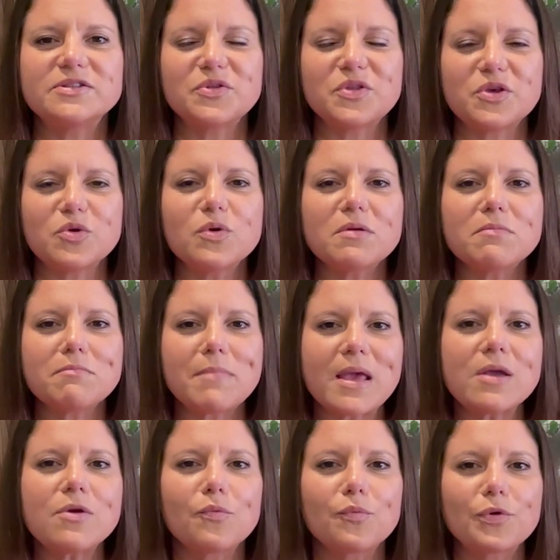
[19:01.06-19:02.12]
so that you can
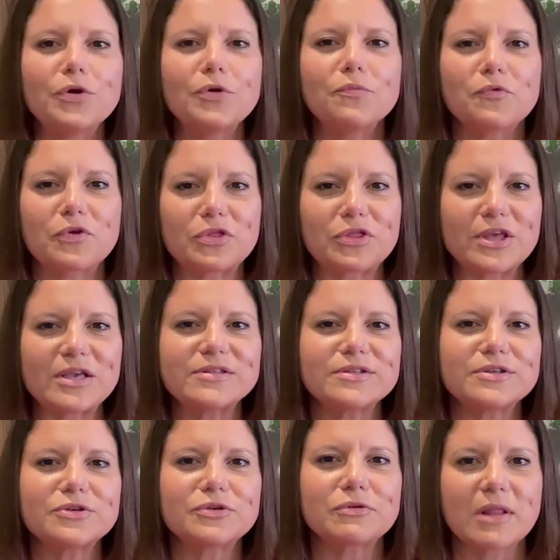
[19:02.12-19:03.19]
make room for things
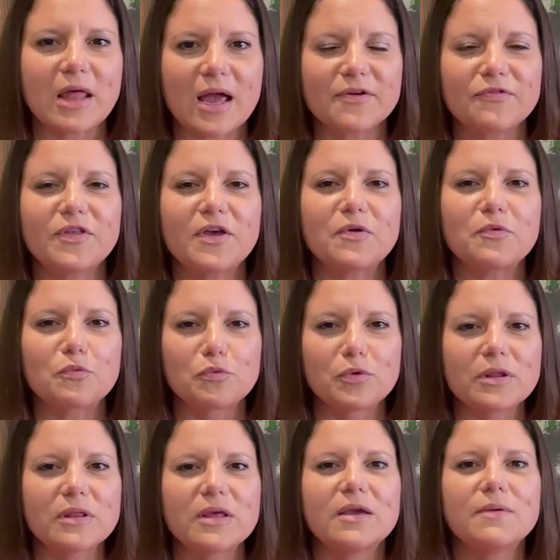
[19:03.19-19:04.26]
in your life that
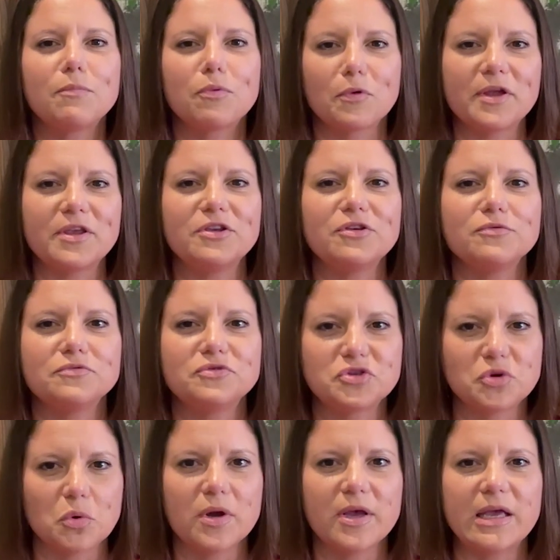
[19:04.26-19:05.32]
really bring you
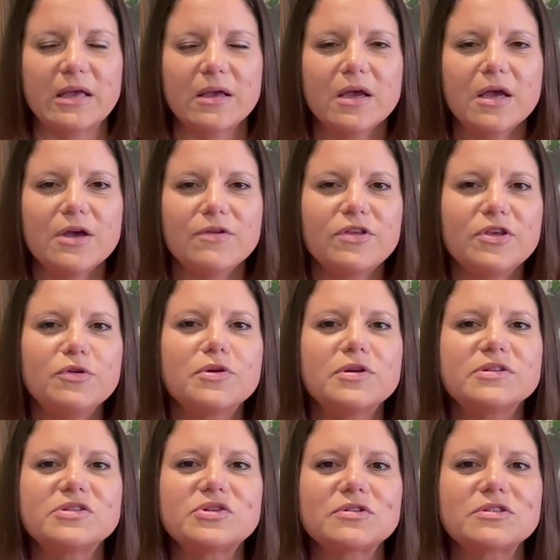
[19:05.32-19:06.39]
joy, that you
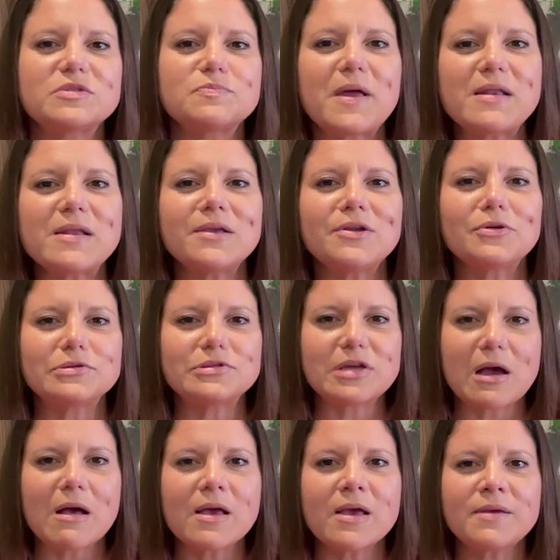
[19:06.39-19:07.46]
can start spending your
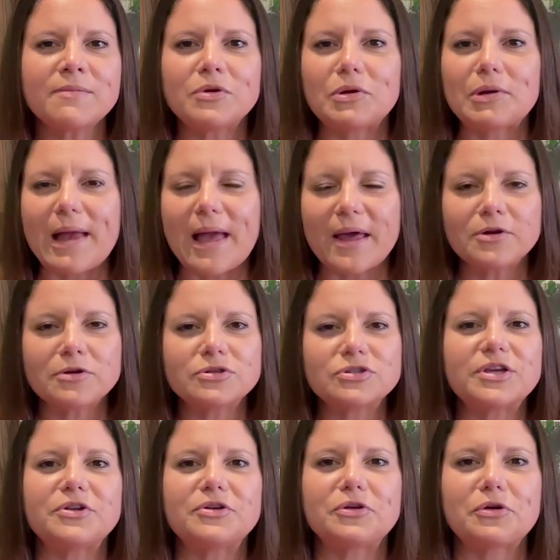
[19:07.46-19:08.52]
time, your
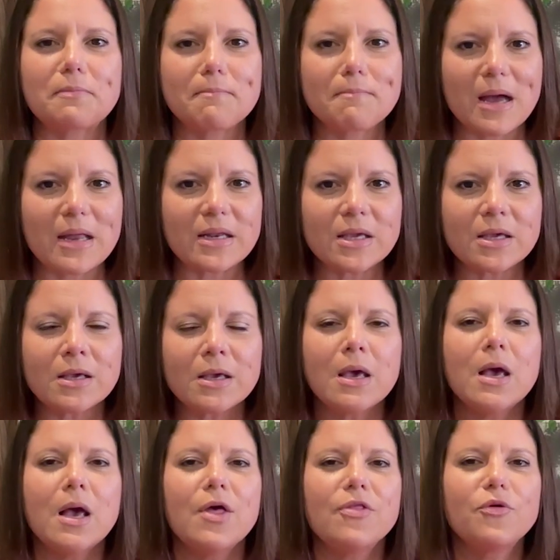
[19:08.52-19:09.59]
energy, and your money
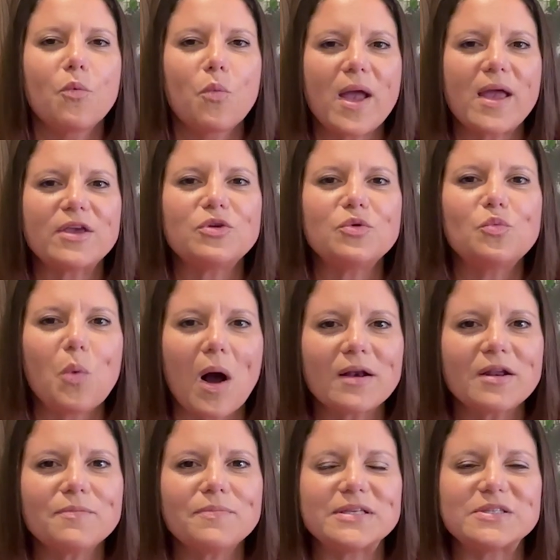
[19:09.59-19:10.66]
the way you
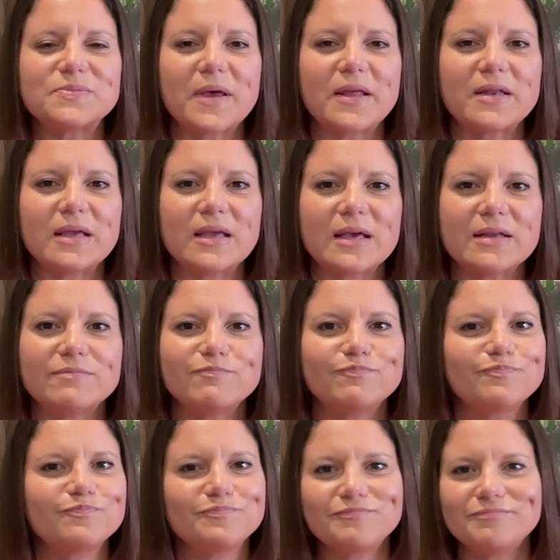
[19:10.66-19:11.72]
want to be spending it,
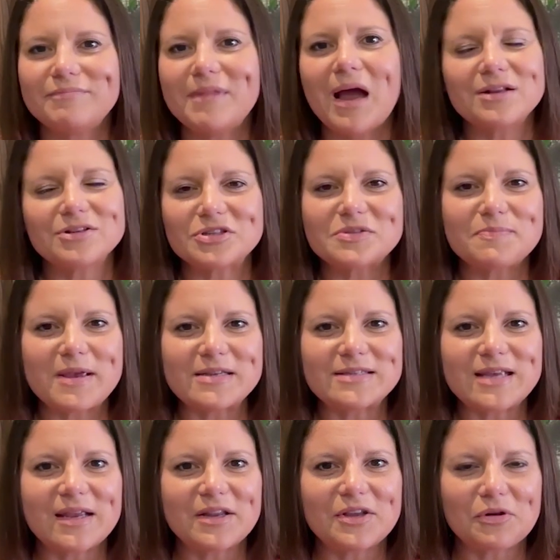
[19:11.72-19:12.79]
not just
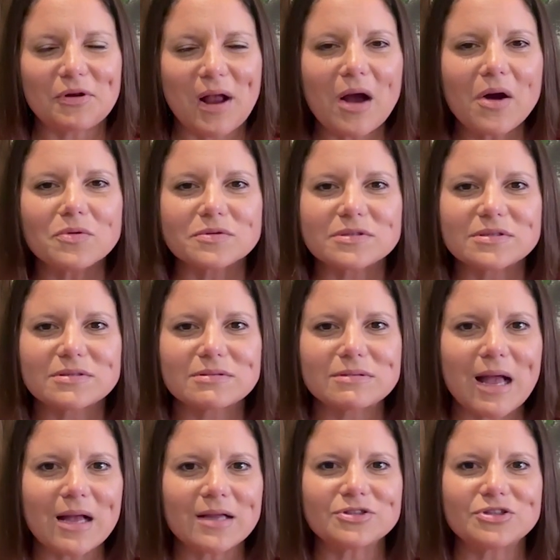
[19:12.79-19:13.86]
maintaining your house,
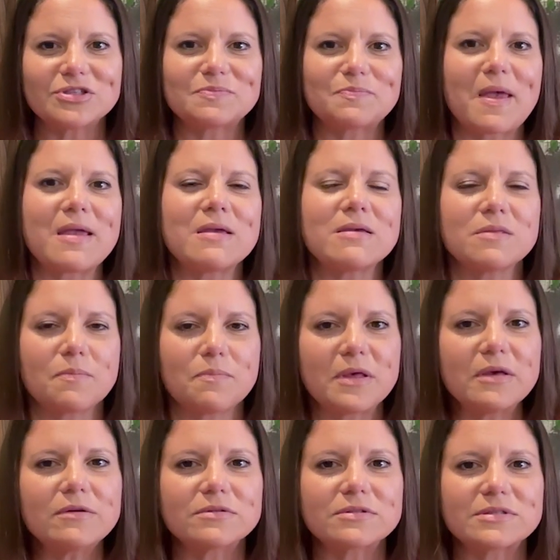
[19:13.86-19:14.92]
not just paying the
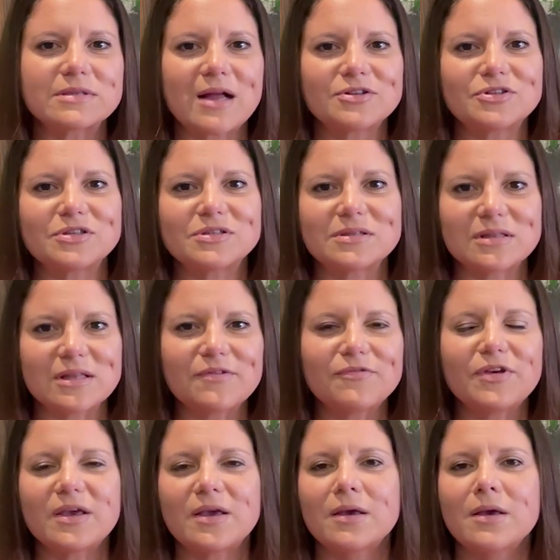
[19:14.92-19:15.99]
bills, not just
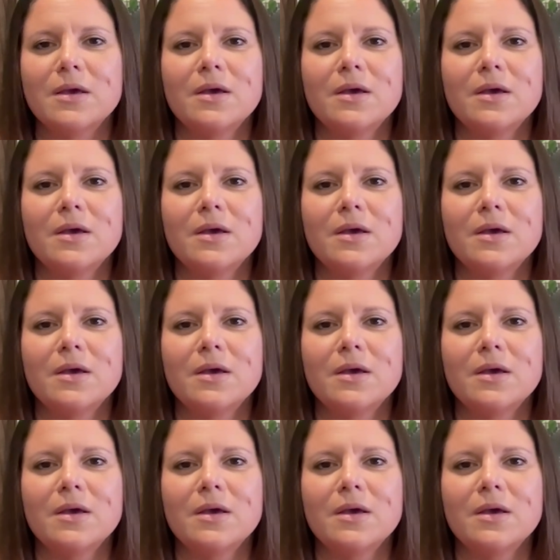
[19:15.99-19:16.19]
living,